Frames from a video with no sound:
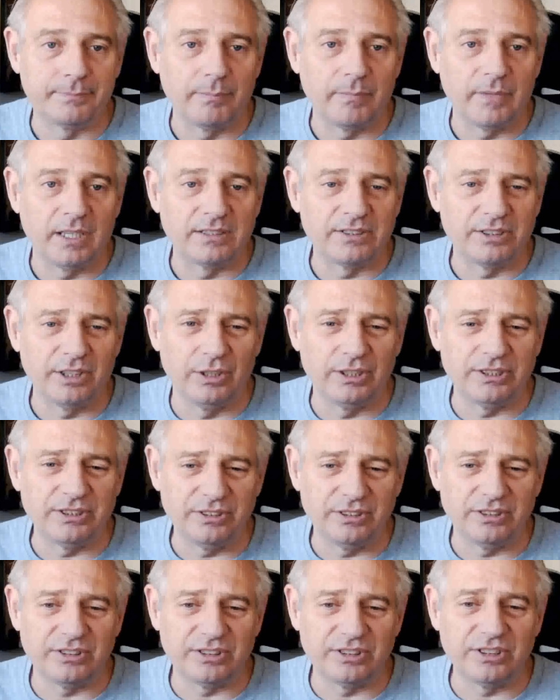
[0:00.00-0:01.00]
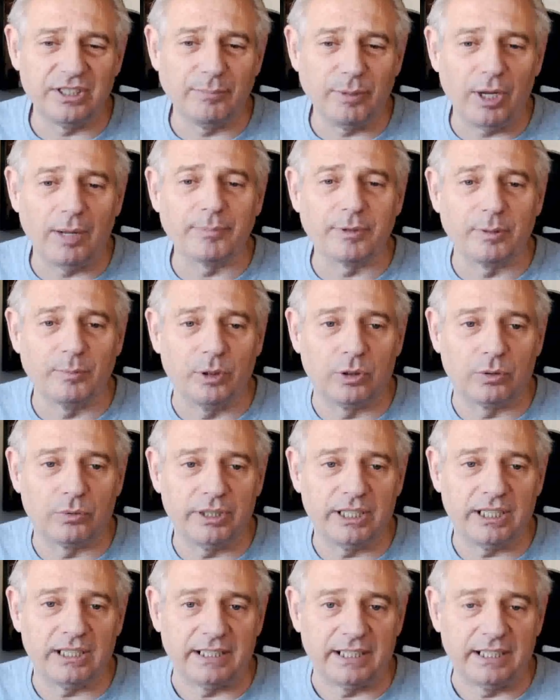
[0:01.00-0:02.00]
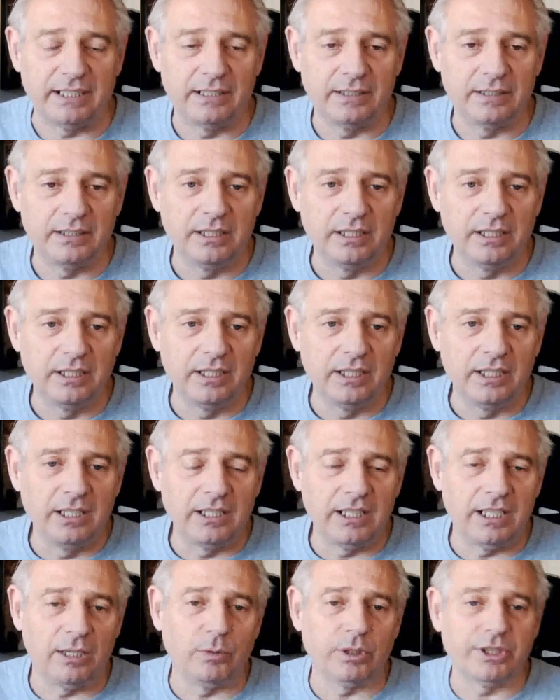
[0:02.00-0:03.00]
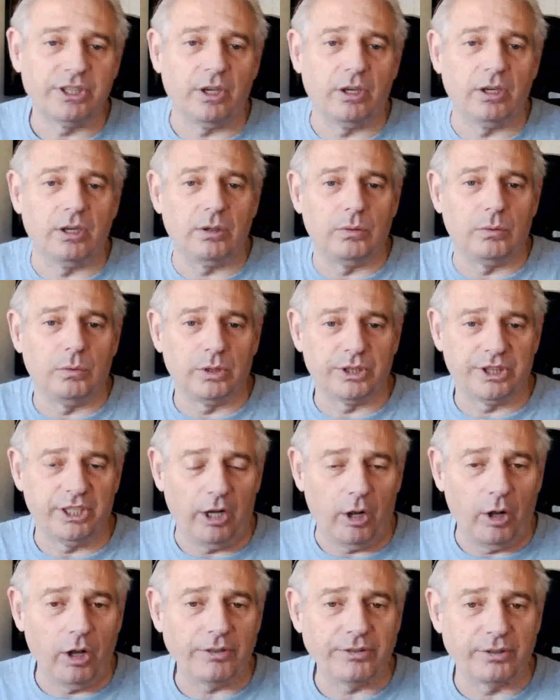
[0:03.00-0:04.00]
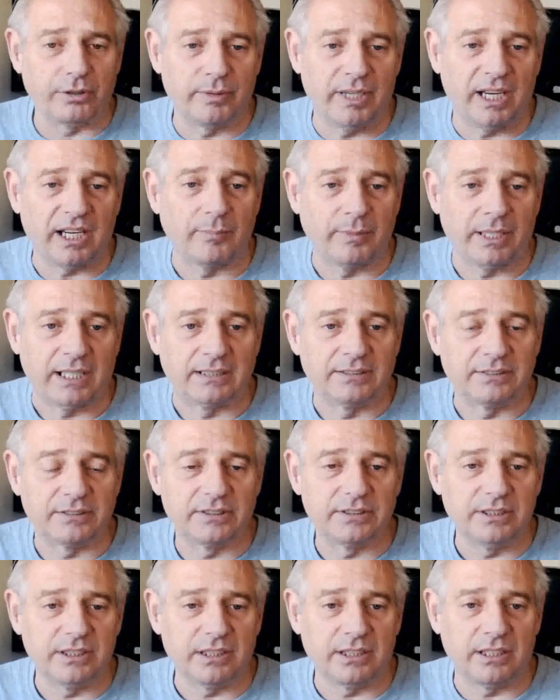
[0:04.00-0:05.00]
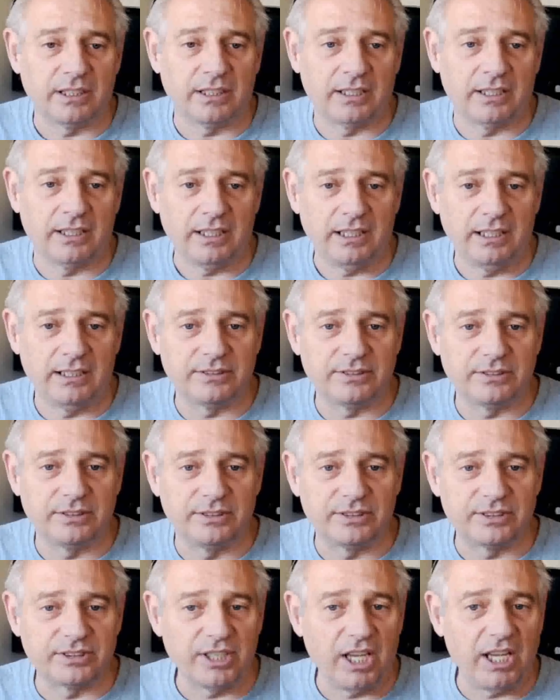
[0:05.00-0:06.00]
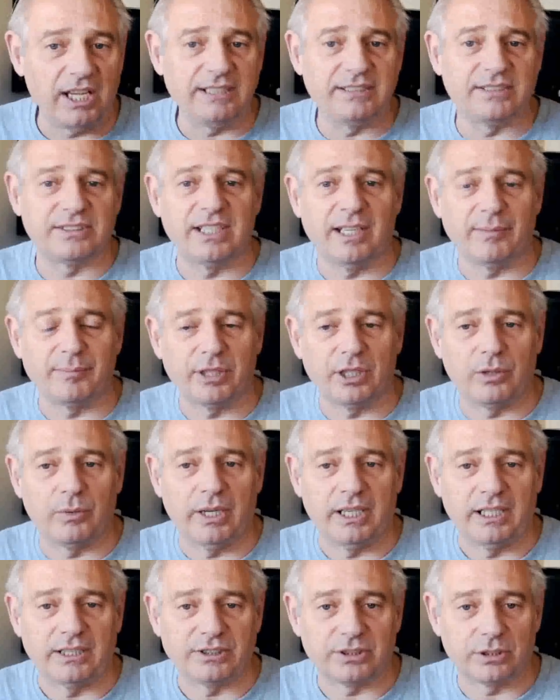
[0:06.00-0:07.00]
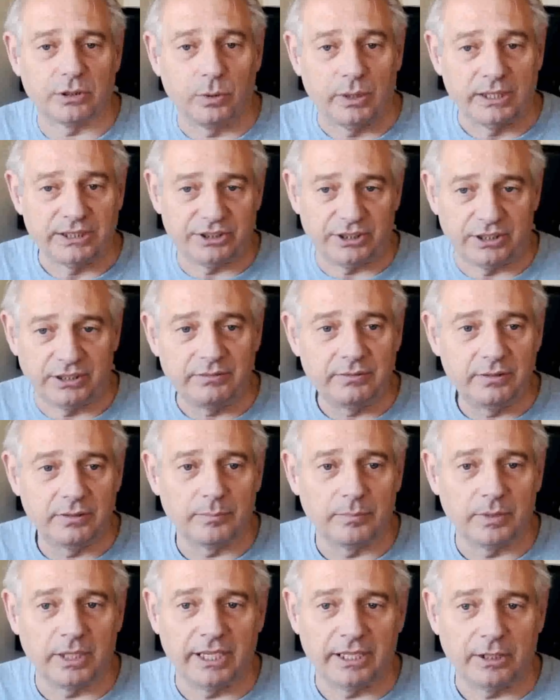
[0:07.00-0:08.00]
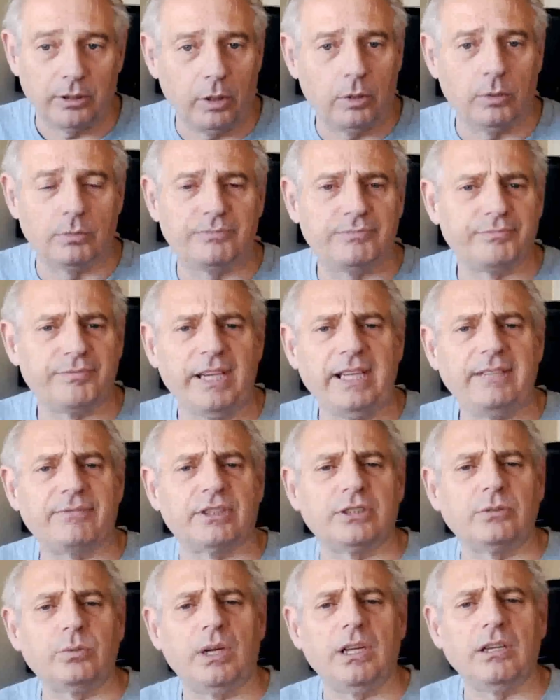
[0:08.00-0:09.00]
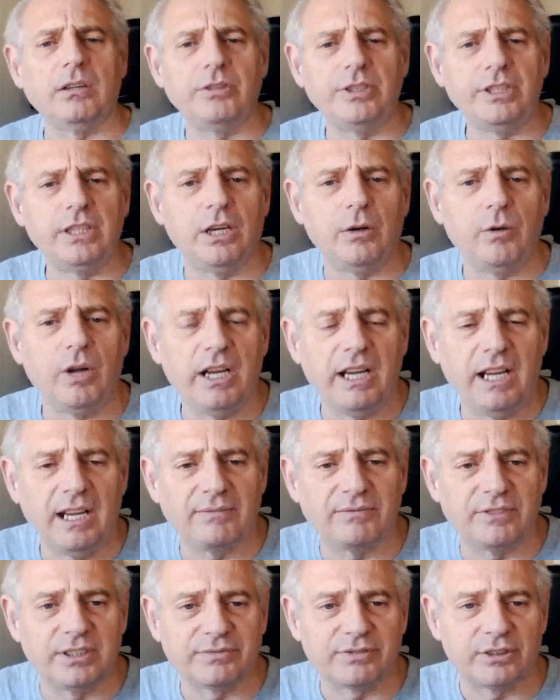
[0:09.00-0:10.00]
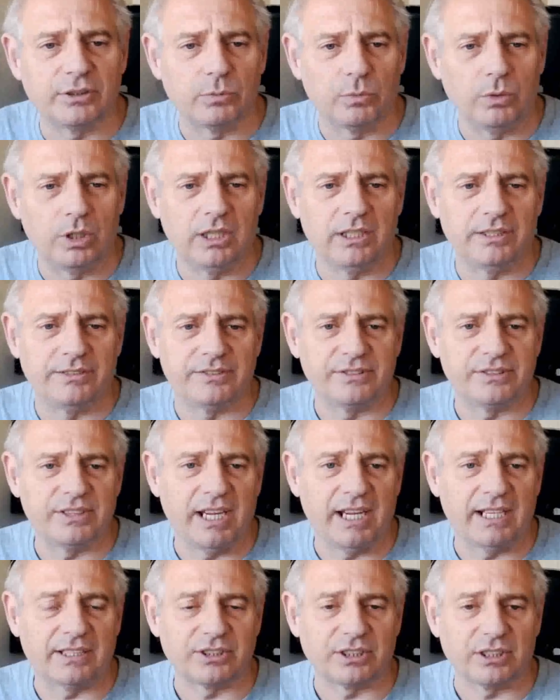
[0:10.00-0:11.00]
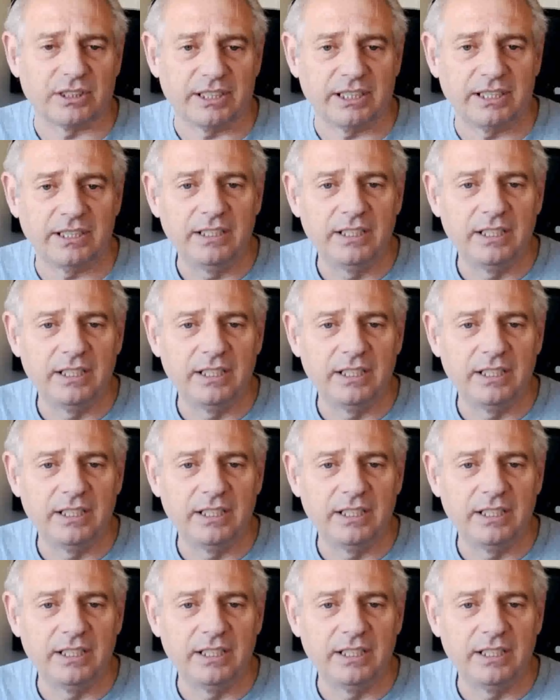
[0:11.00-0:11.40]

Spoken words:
So it's suboptimal, really. Now, what the author recommends is to sidestep the question, like, "Oh, favorite, well, I have different ones, actually."